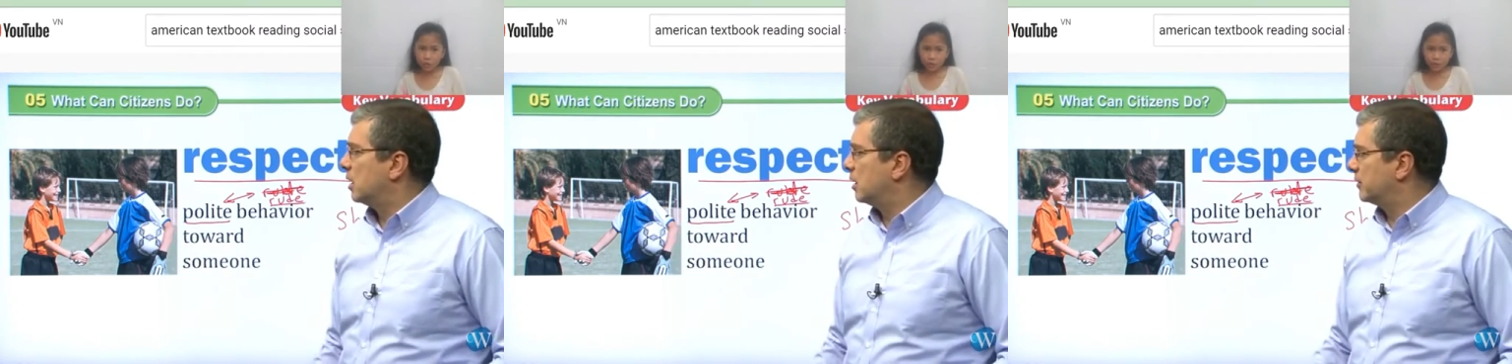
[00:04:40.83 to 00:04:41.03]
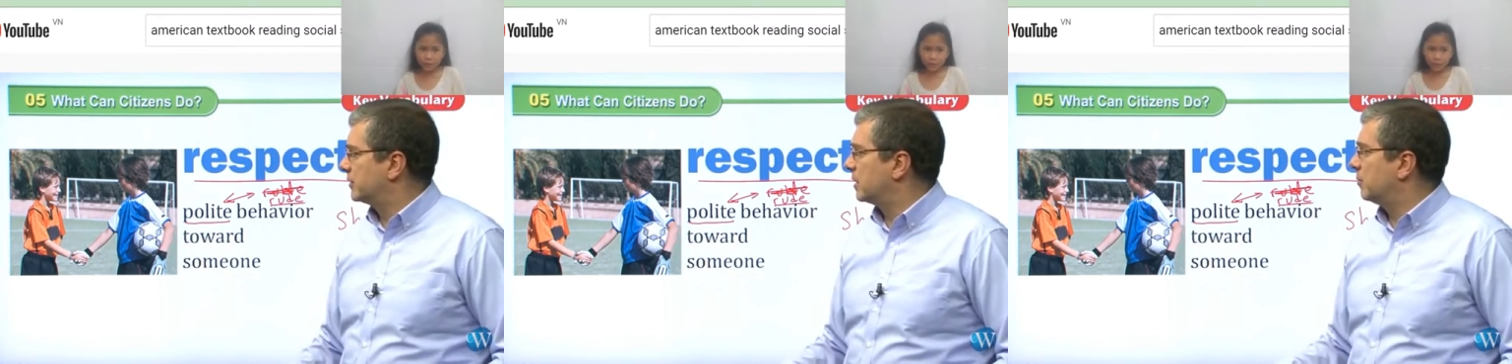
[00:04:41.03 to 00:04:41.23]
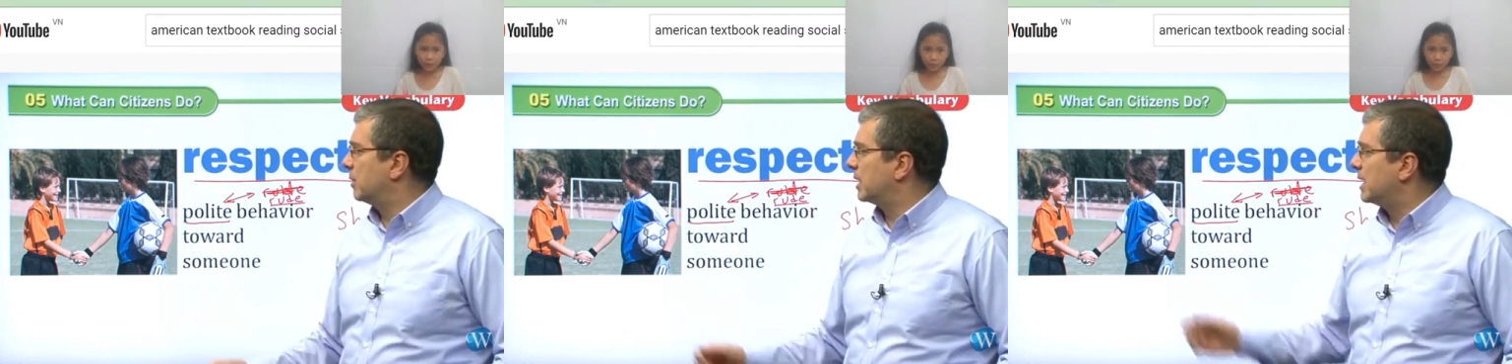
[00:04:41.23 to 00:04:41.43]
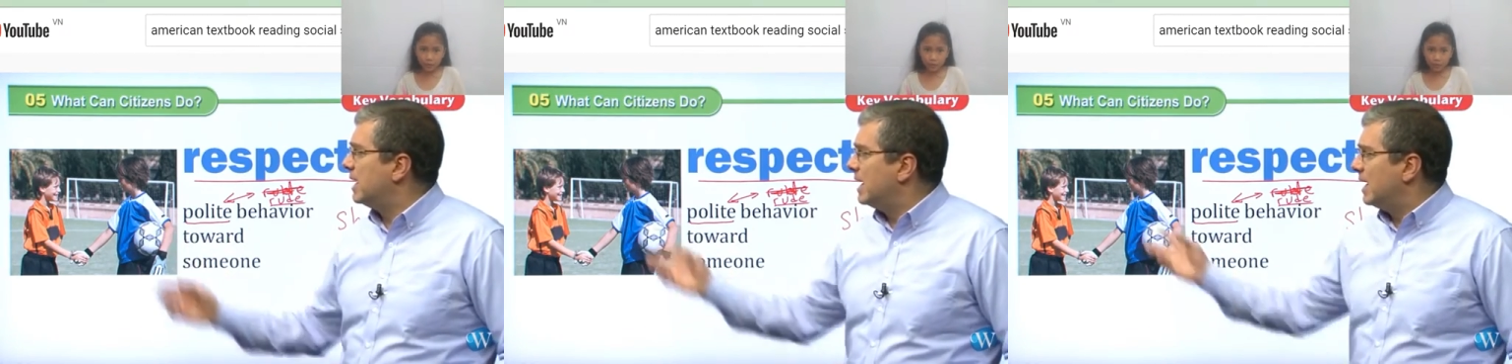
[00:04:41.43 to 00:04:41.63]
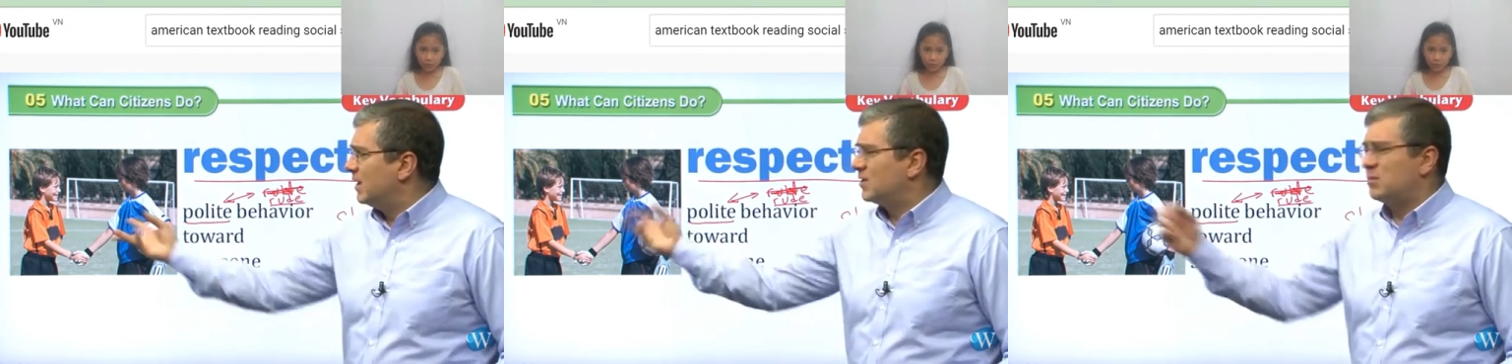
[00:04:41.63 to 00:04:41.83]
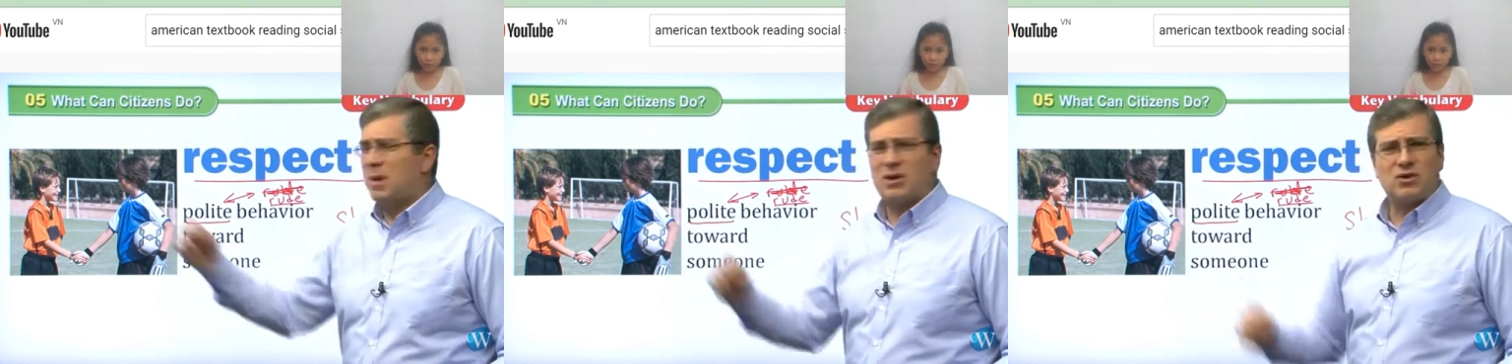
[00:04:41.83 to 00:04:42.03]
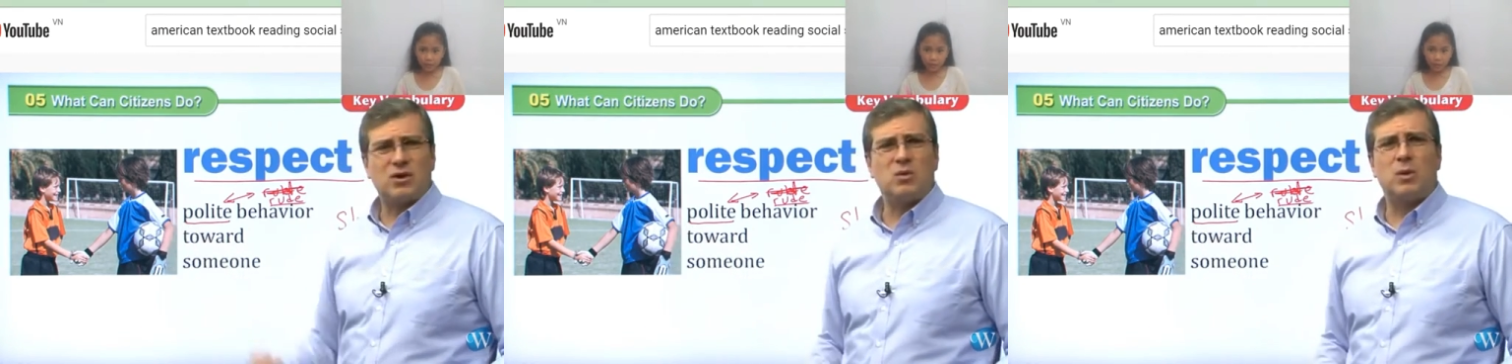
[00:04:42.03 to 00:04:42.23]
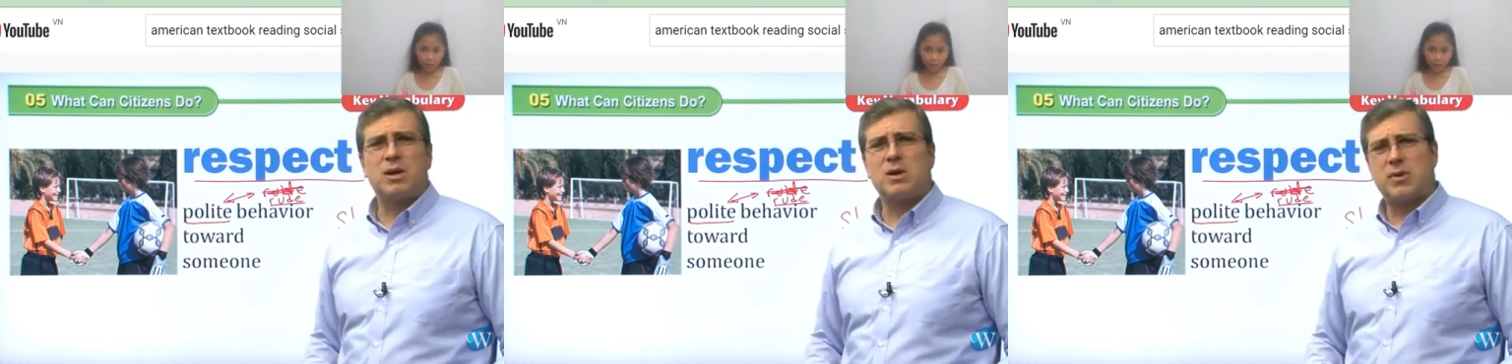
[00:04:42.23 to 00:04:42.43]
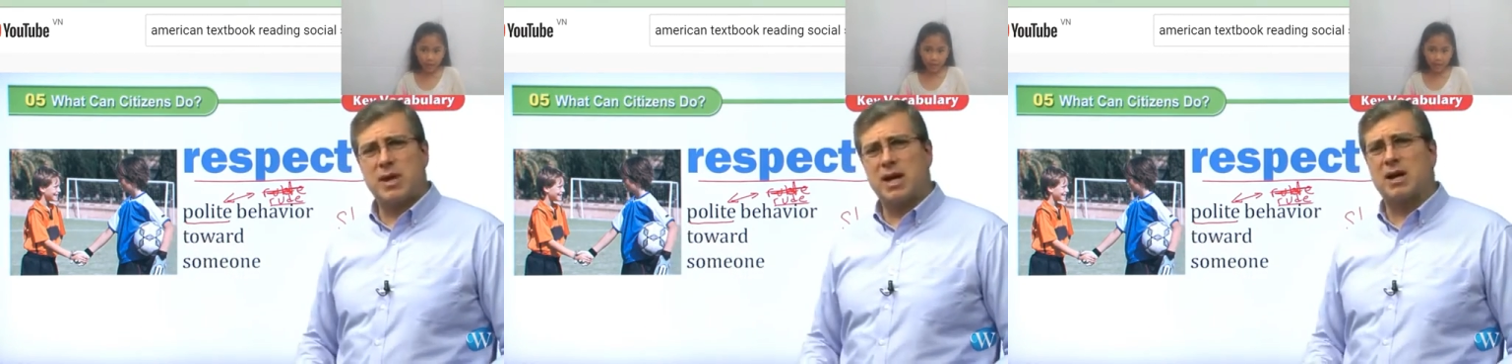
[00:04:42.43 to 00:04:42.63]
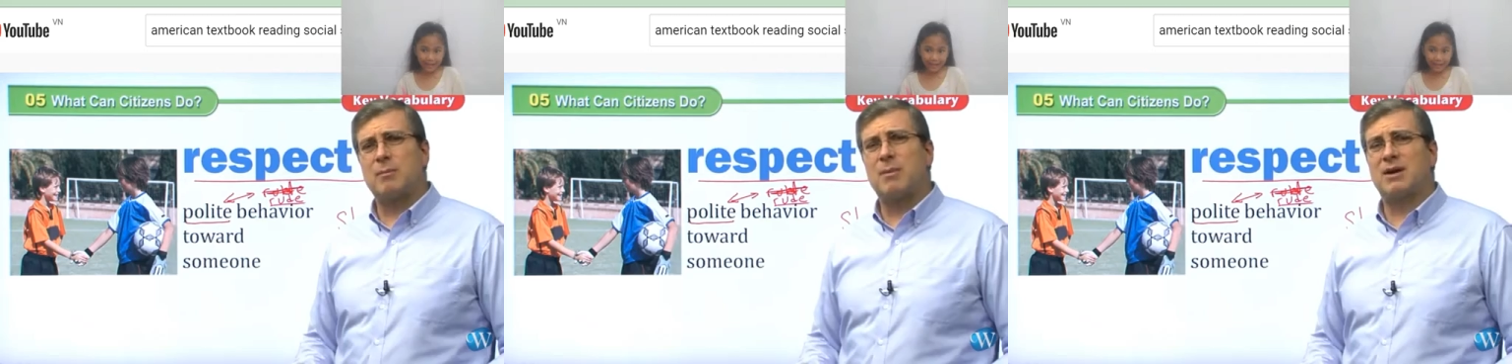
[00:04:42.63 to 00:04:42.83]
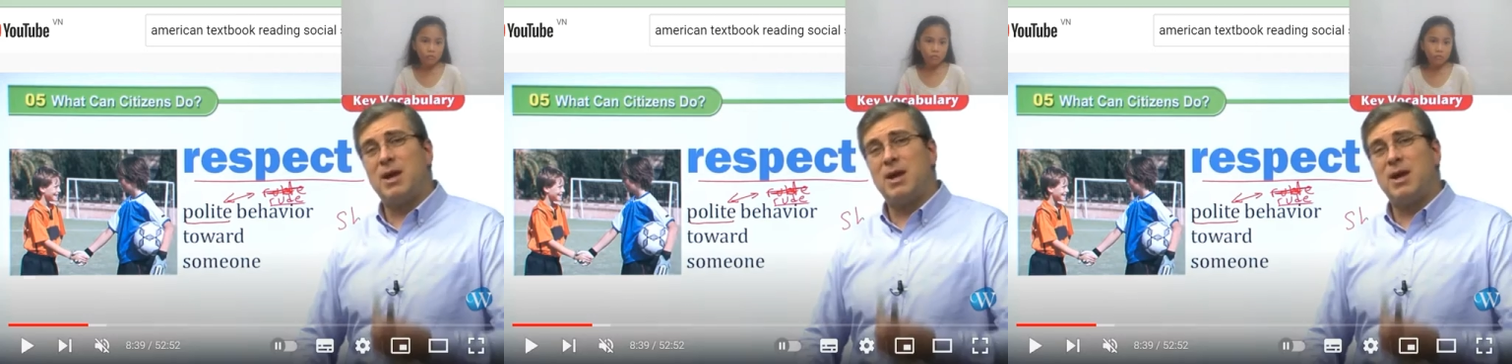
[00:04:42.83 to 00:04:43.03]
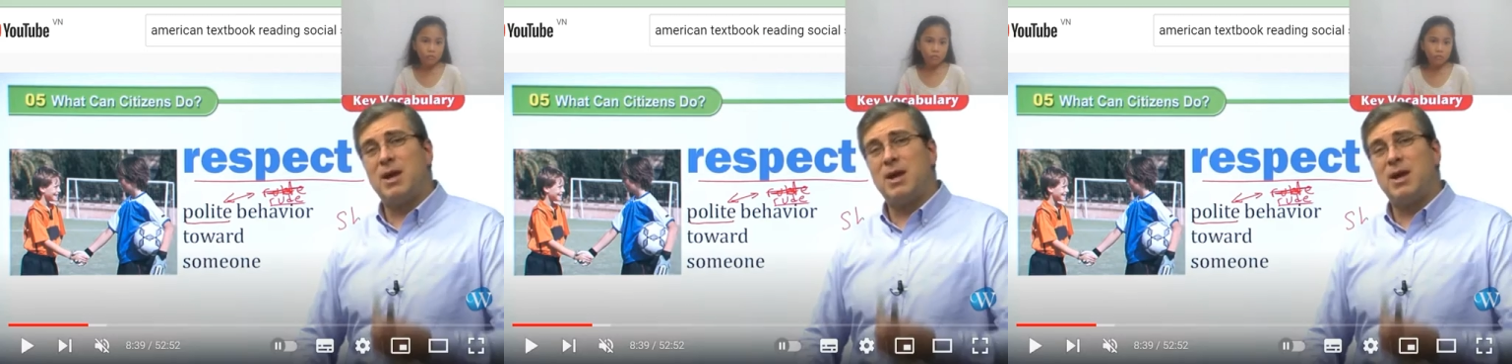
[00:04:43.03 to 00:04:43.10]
Don't be rude. That can be very bad.